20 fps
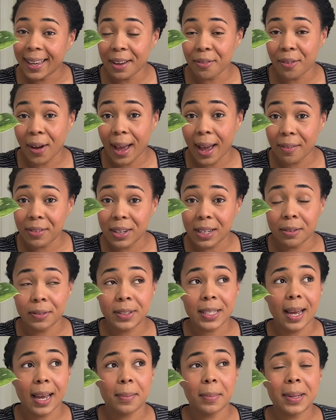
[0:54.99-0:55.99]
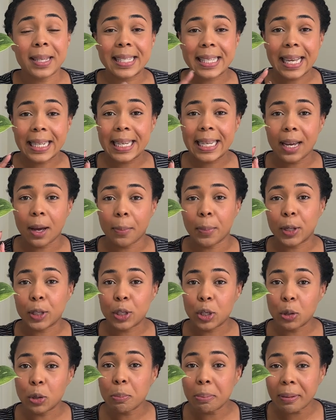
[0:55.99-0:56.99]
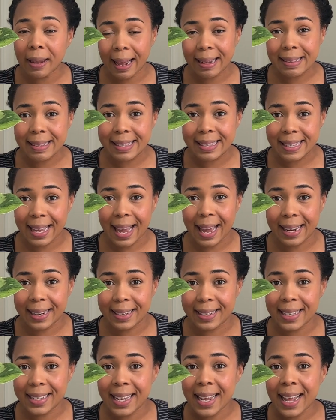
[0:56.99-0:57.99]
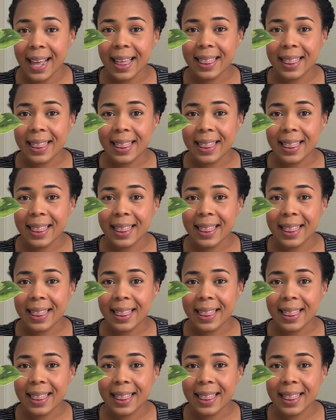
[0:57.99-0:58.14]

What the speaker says: if I have enough time, setting up a new plant stand